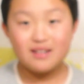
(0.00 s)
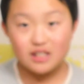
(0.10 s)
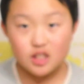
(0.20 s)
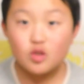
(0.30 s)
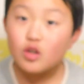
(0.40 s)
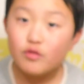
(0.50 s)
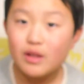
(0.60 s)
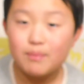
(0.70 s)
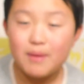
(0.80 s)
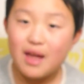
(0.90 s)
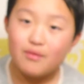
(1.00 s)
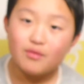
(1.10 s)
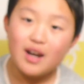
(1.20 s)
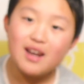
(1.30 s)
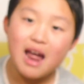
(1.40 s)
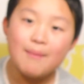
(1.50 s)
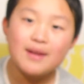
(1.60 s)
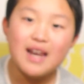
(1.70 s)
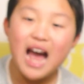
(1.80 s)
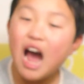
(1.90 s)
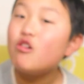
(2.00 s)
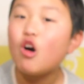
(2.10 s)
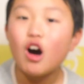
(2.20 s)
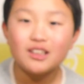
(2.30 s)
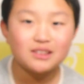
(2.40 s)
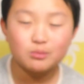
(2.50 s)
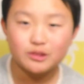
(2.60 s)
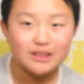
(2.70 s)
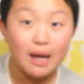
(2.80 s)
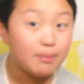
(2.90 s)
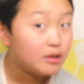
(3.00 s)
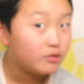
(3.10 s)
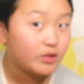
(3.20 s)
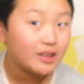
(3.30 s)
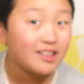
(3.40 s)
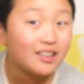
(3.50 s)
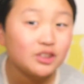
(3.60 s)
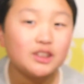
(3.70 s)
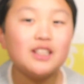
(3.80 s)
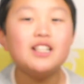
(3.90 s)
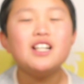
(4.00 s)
He's sort of like Ben, right? I mean, how awesome was that piece of technology?